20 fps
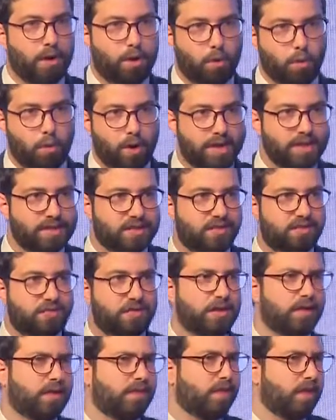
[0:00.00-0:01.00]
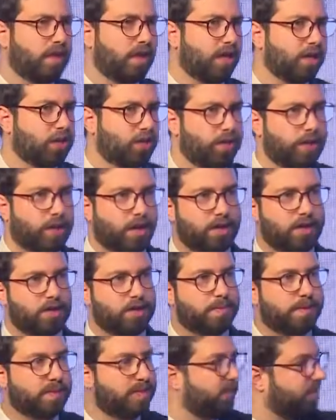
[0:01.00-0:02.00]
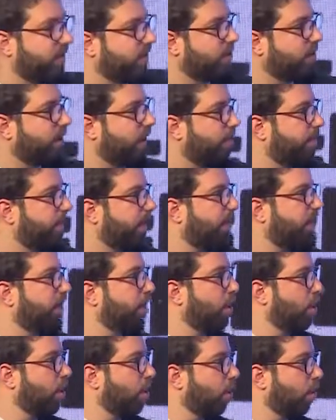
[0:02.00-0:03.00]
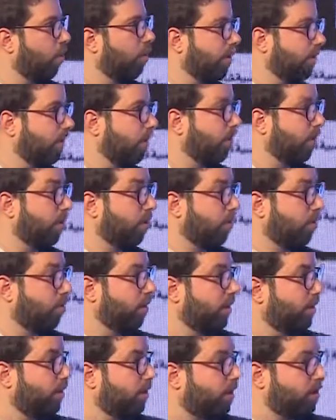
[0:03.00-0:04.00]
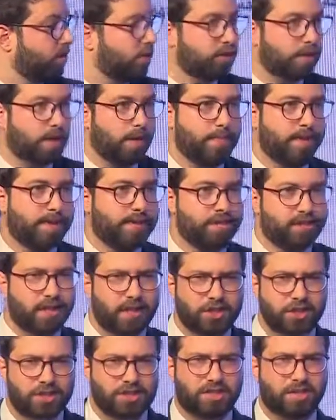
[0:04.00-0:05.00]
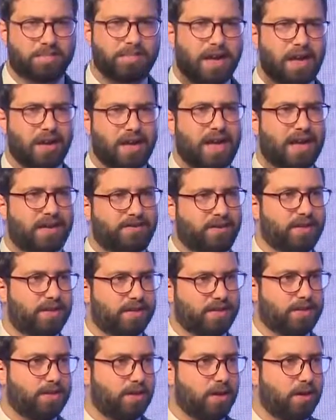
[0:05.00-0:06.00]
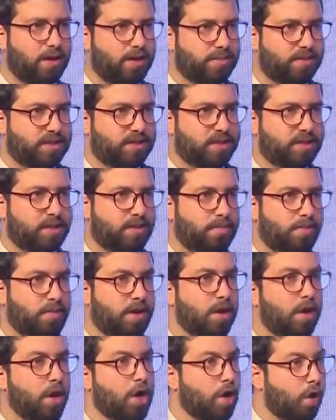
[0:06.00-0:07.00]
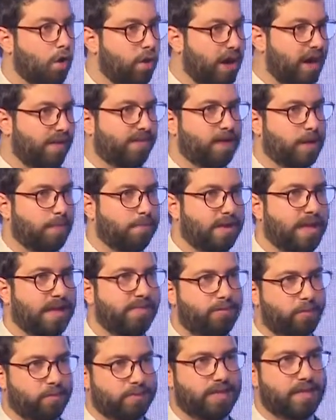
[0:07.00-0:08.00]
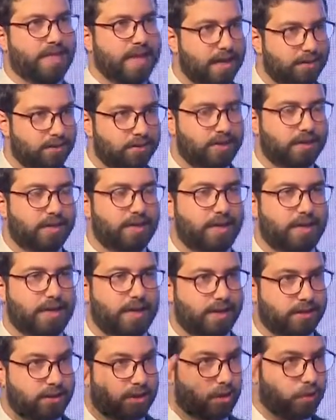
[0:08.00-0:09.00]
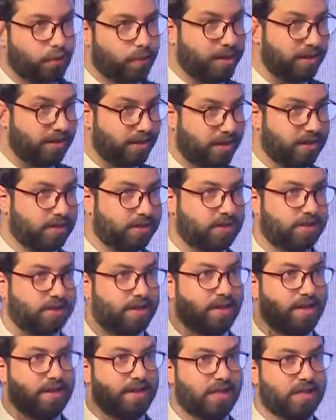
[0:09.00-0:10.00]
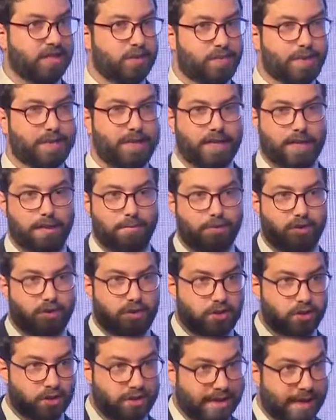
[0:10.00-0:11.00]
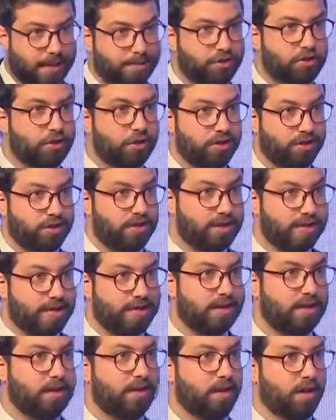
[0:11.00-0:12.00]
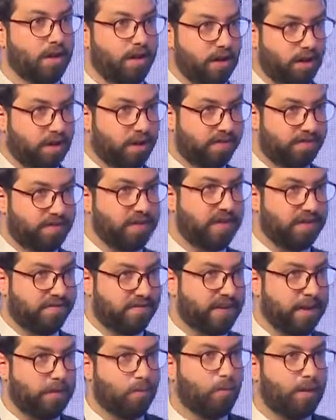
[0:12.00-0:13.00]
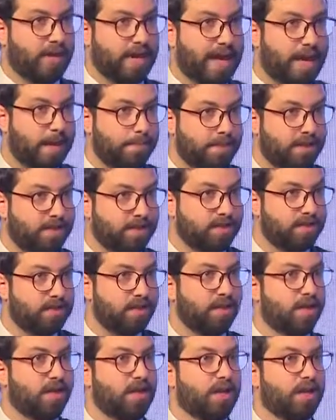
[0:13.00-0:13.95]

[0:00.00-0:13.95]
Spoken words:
what is the feel of the country on a specific topic or on another topic. It's not just about having a CRM system or having a platform to gather the data. It's three things. It's being able to capture the data of the event when it happens,